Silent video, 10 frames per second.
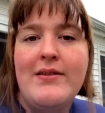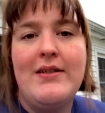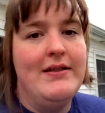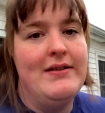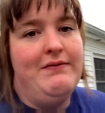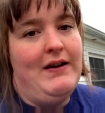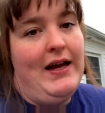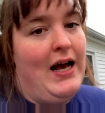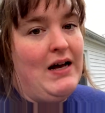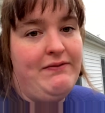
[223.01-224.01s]
It's if I
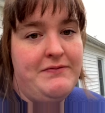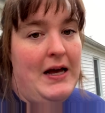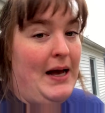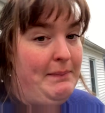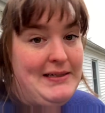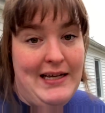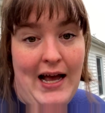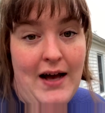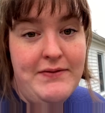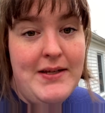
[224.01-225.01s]
have happen to
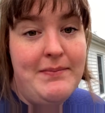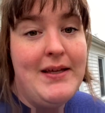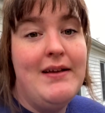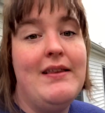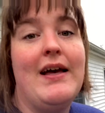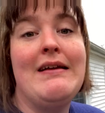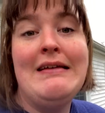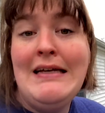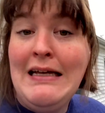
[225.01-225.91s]
have something that